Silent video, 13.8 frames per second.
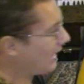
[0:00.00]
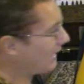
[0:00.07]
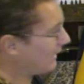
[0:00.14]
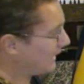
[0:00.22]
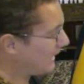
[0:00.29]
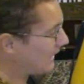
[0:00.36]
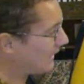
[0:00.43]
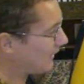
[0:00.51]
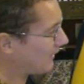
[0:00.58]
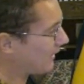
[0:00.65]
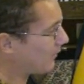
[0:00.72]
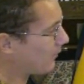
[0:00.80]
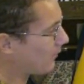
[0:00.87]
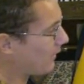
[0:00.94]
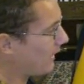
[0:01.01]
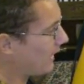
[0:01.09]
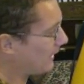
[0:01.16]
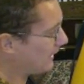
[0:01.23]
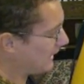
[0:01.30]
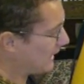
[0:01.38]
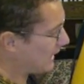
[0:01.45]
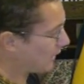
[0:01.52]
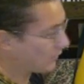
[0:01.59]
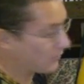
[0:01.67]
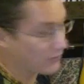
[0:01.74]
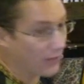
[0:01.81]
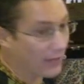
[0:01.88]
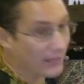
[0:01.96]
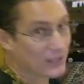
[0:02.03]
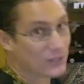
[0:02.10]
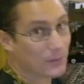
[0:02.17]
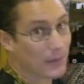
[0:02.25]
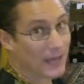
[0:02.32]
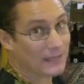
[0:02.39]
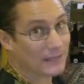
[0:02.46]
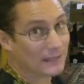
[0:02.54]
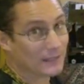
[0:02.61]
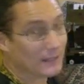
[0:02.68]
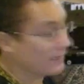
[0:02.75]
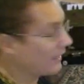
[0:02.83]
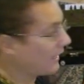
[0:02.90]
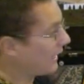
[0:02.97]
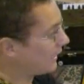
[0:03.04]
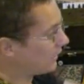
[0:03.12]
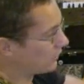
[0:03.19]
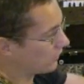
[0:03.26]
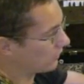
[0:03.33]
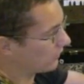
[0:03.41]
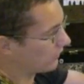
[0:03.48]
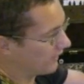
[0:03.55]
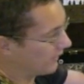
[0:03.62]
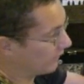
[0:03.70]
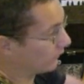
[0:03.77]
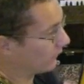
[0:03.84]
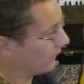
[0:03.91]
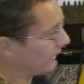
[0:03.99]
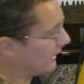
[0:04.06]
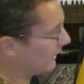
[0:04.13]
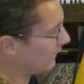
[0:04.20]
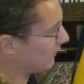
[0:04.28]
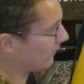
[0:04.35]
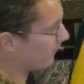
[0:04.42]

and it heated up and the air inside expanded and it just killed the head.